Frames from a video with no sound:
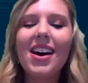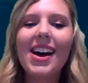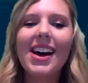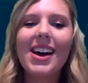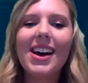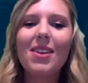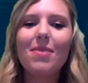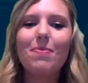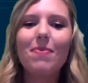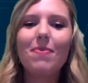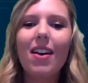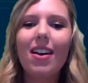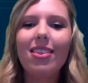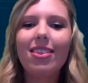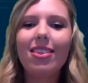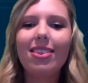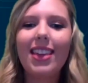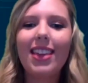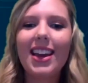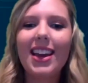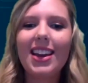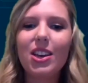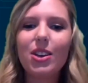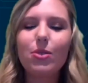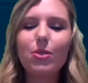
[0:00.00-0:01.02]
Um,
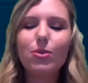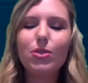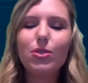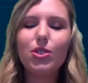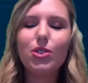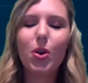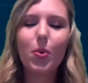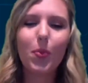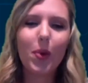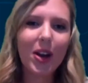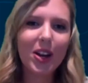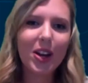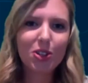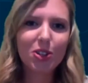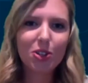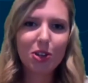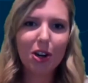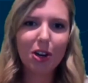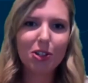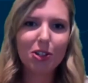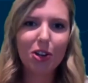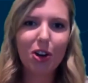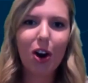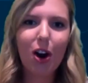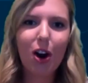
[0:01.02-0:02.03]
thank you so much,
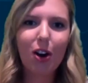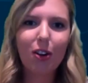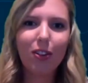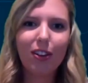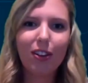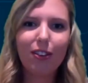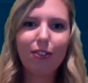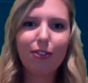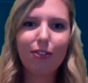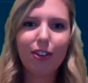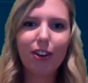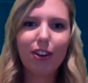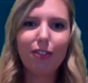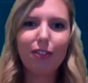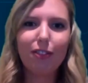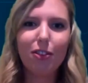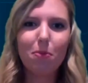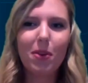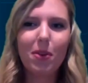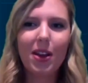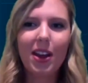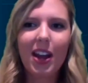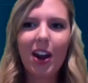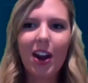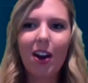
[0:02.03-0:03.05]
Dr. Carlin, for
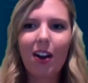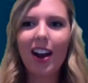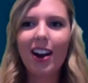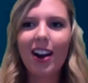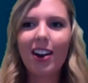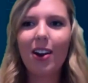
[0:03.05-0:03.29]
for being here.